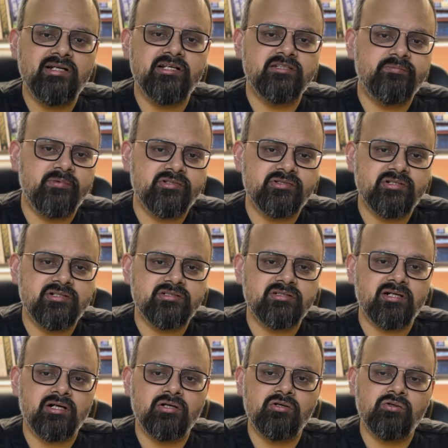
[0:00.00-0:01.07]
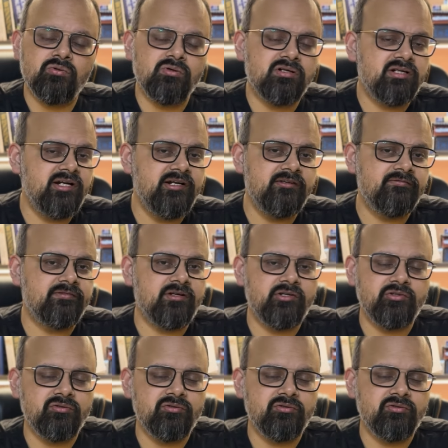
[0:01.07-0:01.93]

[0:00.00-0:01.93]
these patients are totally different.